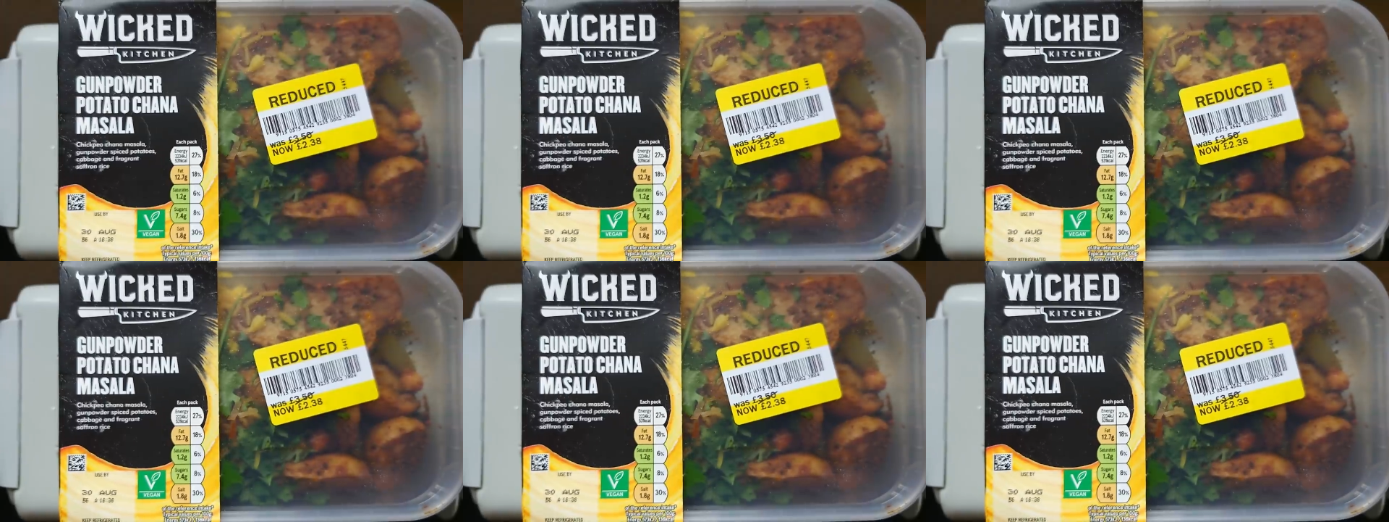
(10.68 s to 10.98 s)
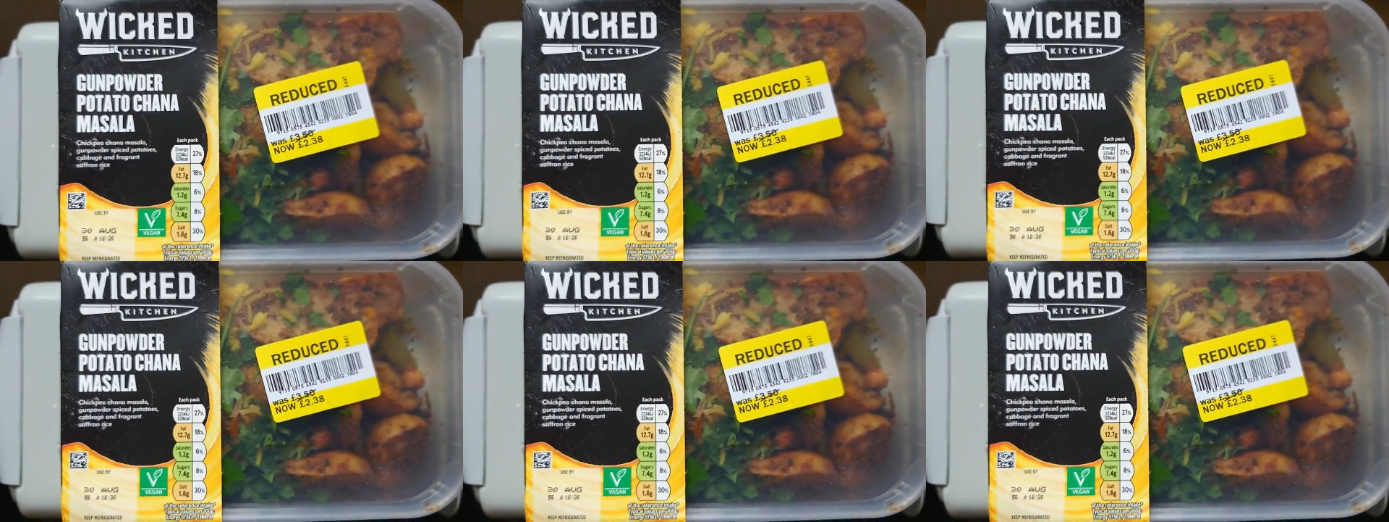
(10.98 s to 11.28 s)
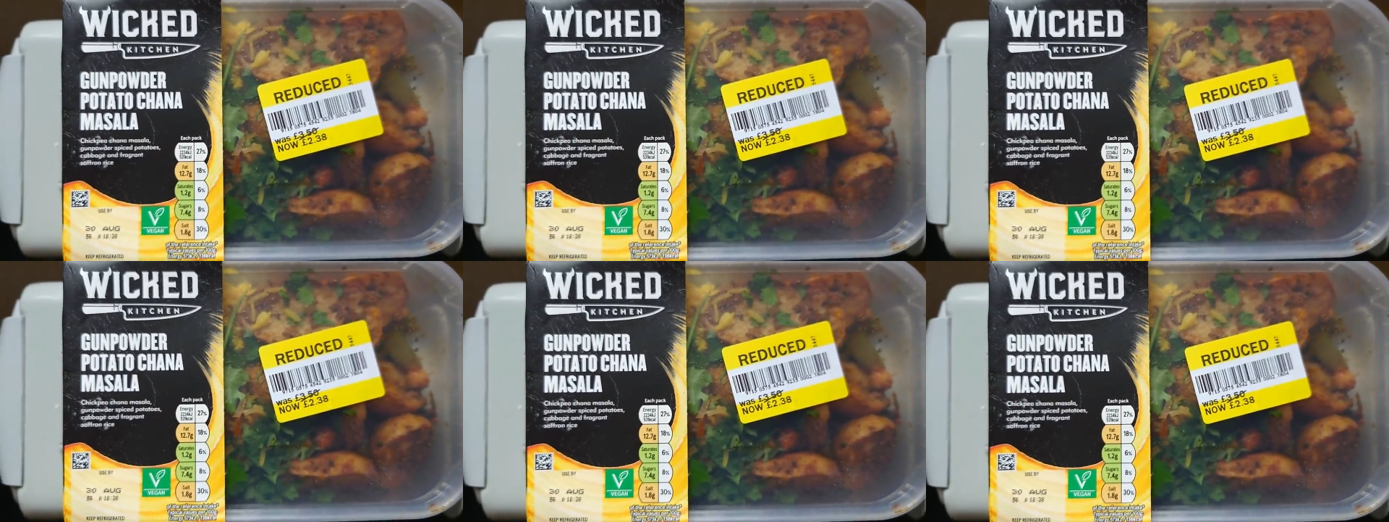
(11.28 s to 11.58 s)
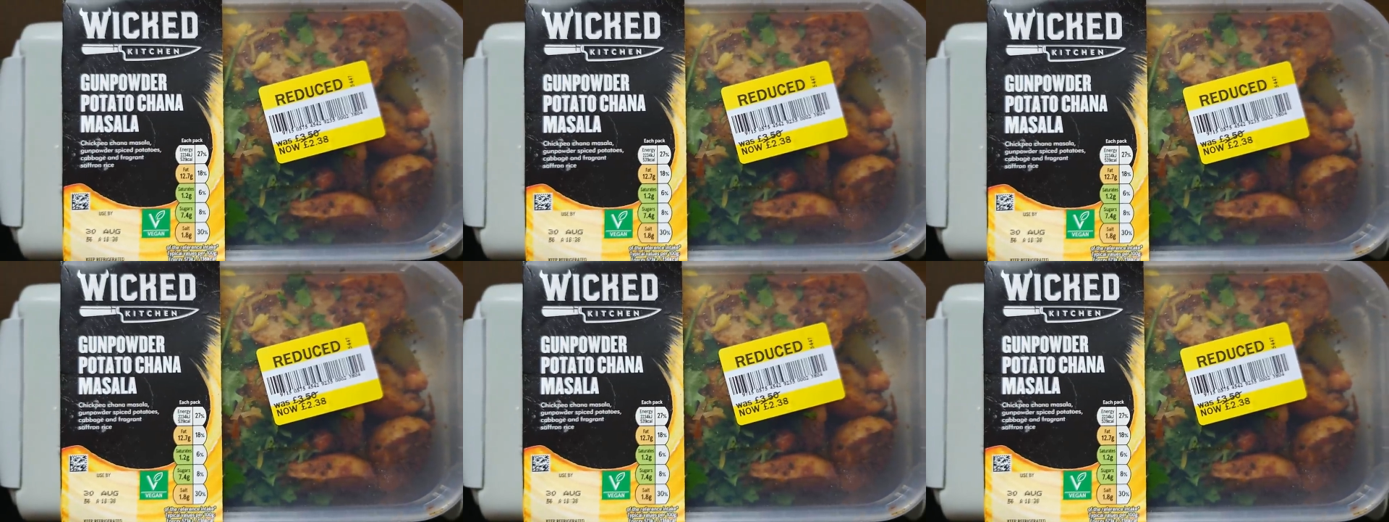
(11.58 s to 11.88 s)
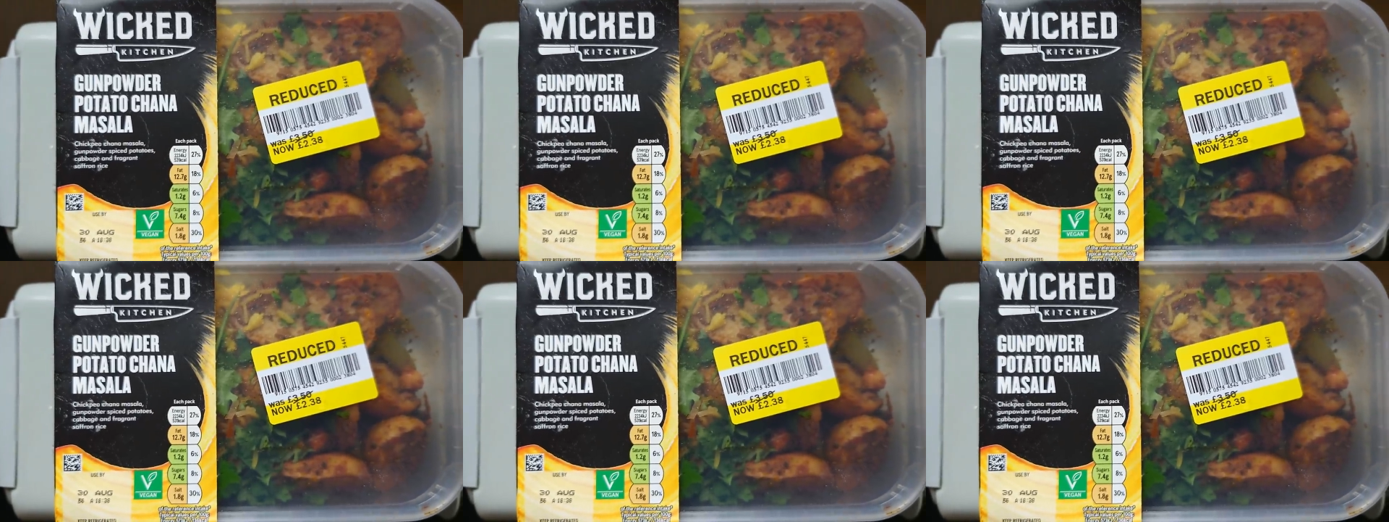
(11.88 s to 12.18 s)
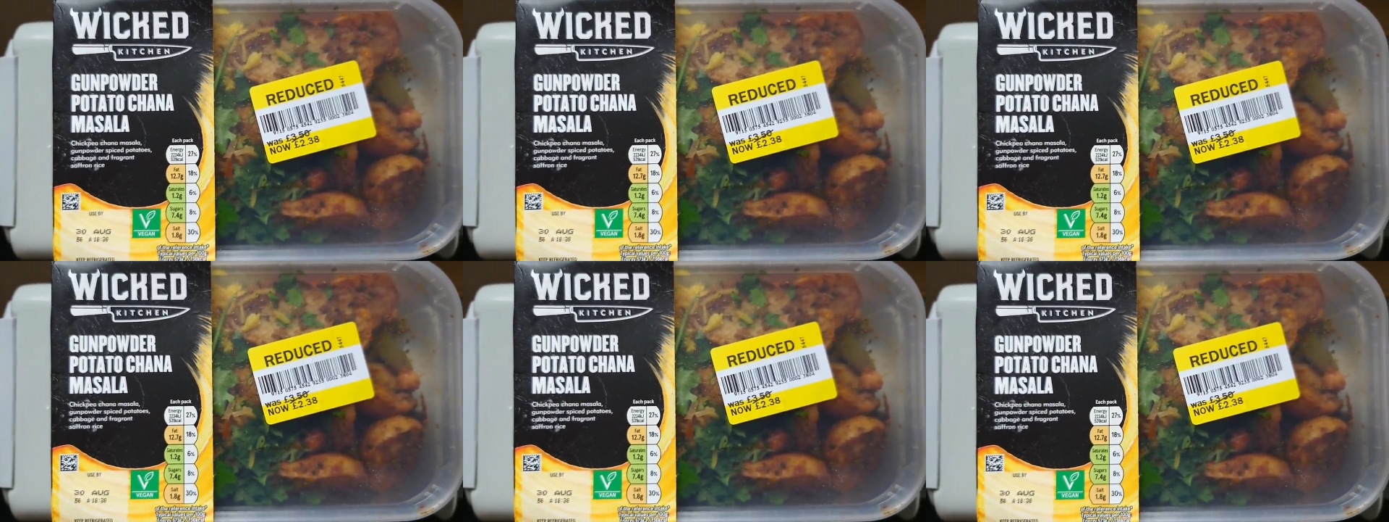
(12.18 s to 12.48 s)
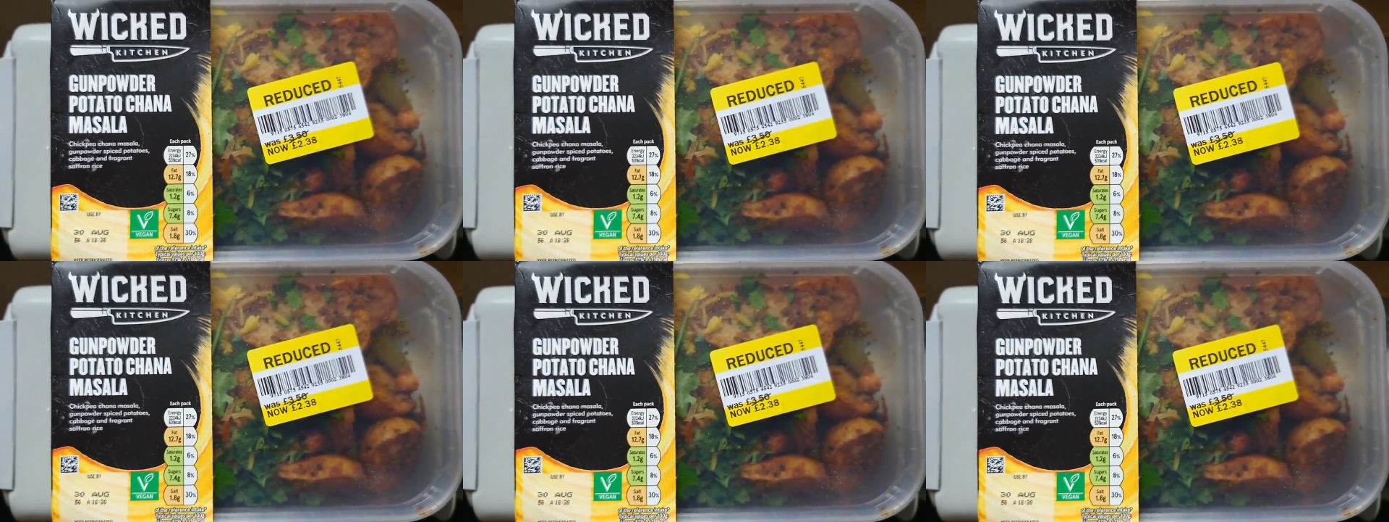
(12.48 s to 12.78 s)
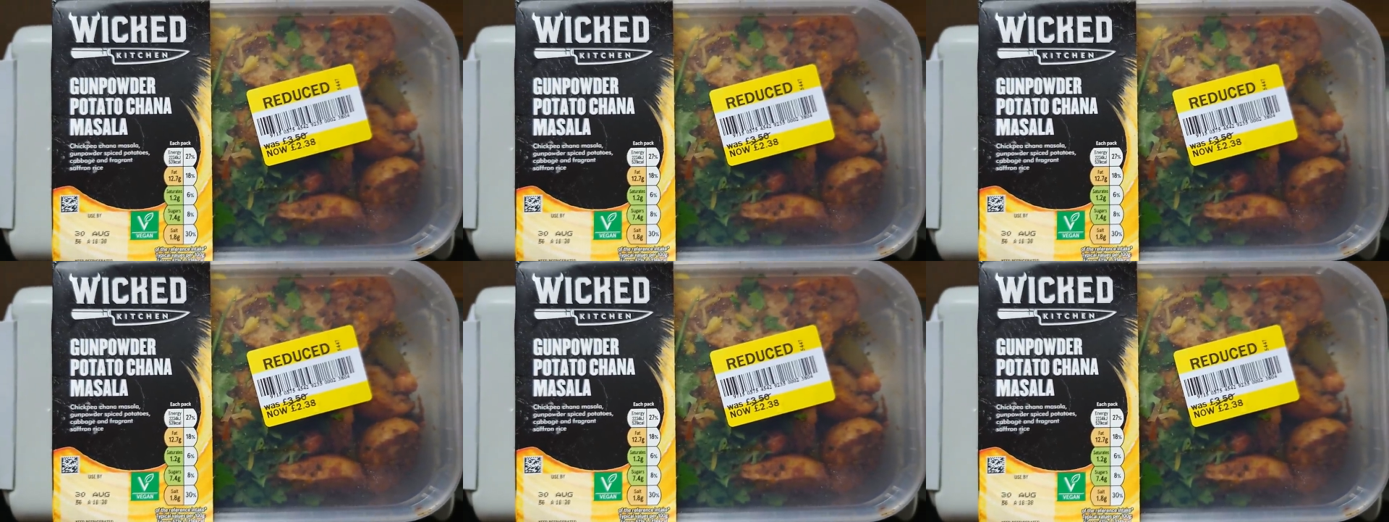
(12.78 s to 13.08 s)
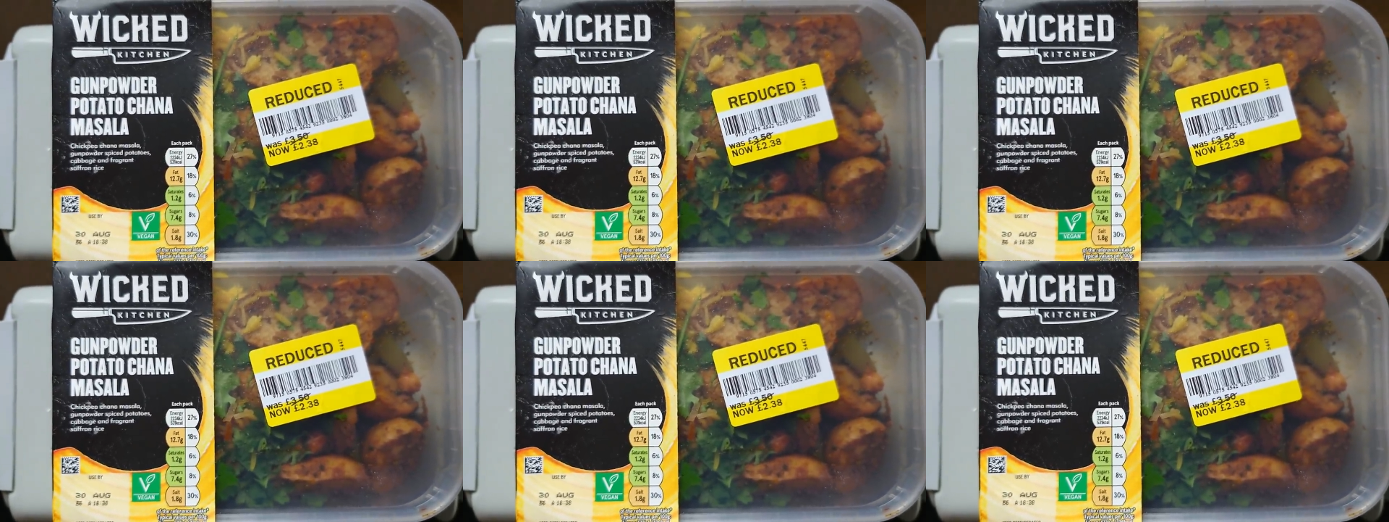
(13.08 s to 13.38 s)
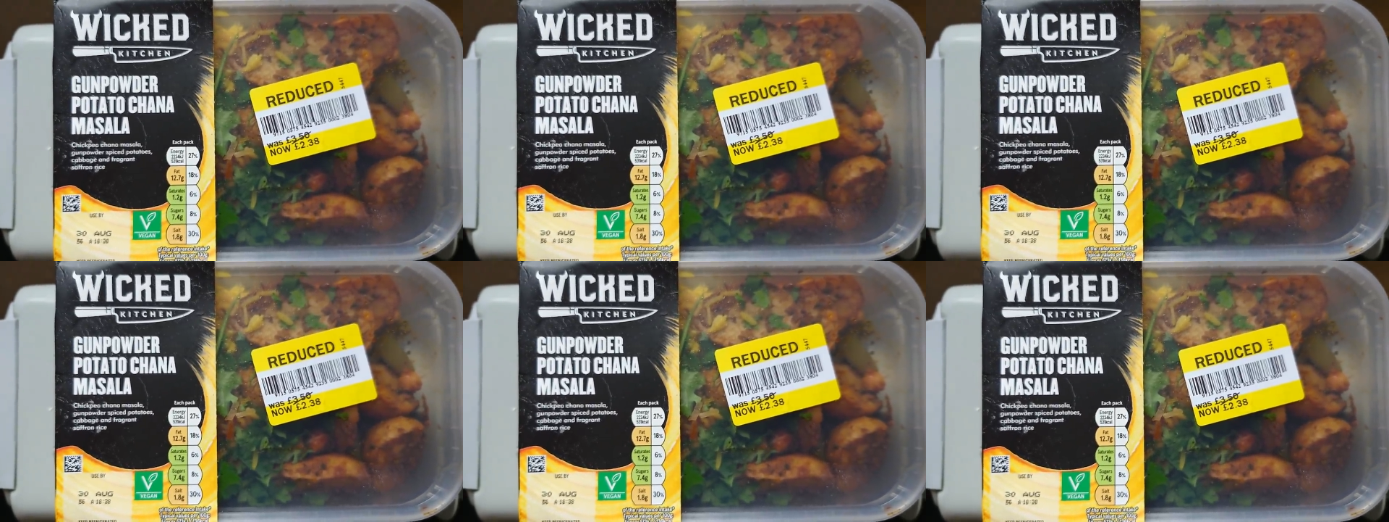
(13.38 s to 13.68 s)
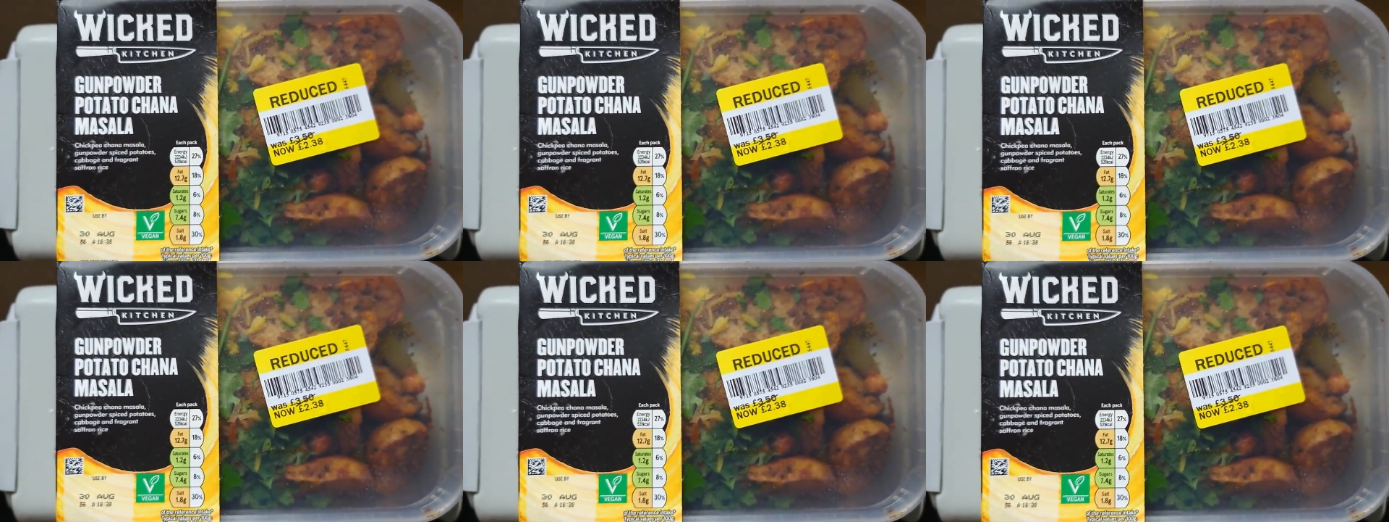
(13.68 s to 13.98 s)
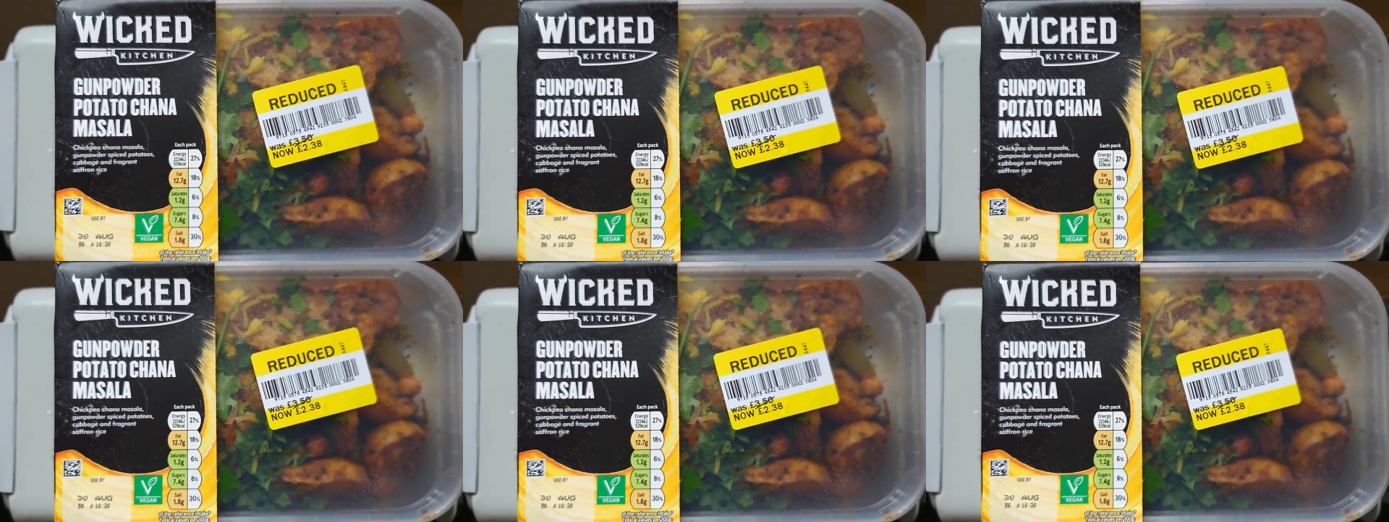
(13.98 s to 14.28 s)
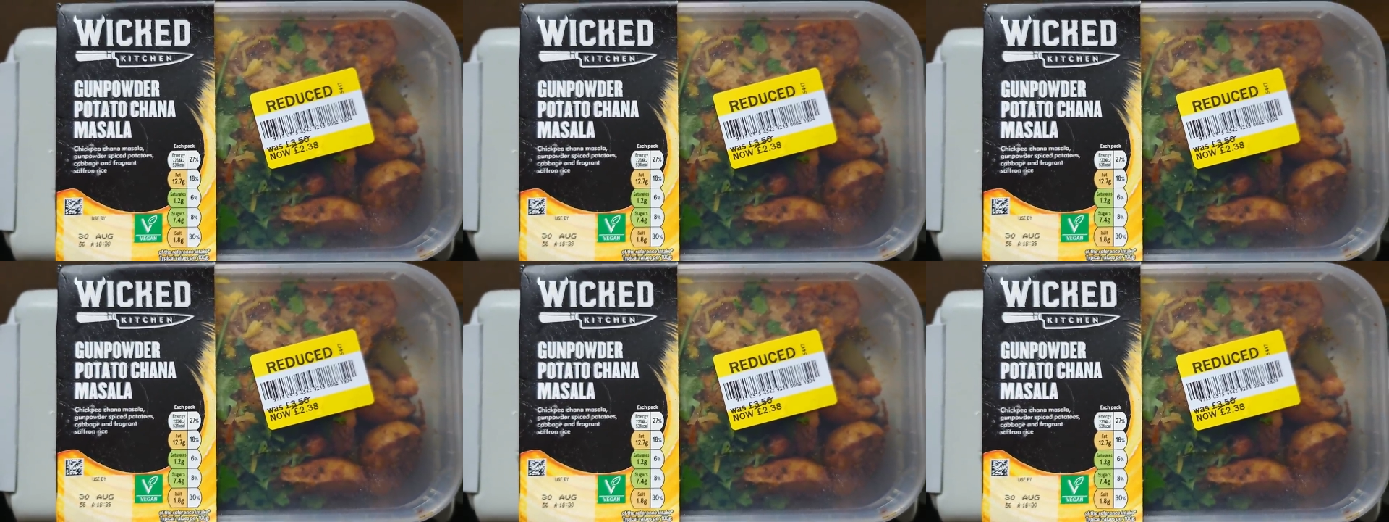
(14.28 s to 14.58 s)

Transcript: No face is visible, so there are no lips to read.